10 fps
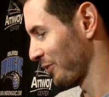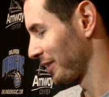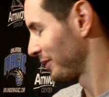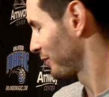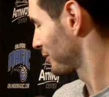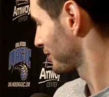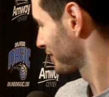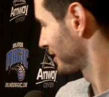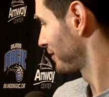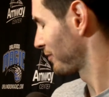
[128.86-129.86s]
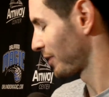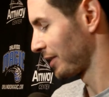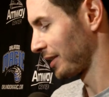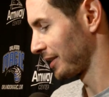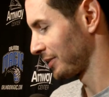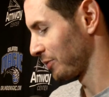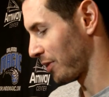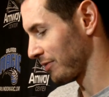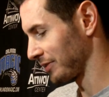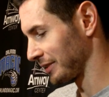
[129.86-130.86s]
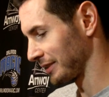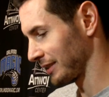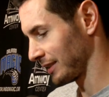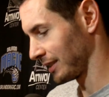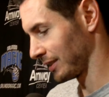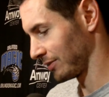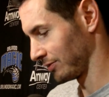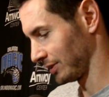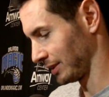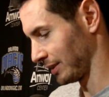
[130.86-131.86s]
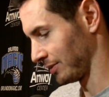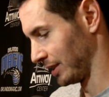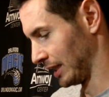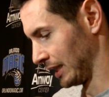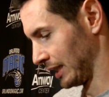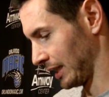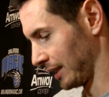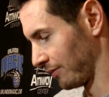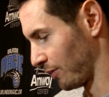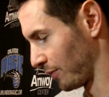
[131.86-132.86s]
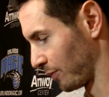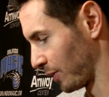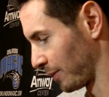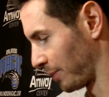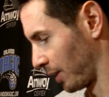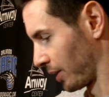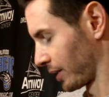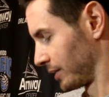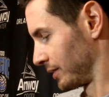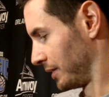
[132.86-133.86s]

don't get noticed too often. So I live over in Winter Park,